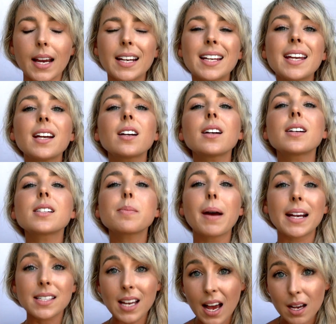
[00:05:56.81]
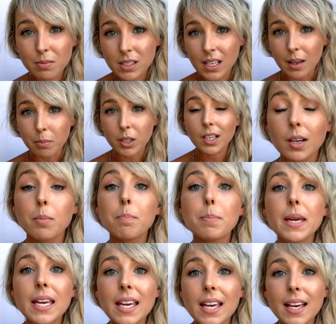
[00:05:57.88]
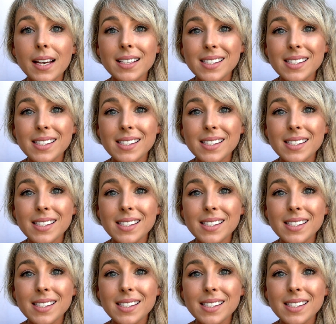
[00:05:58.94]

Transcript: And here is my top tip. Be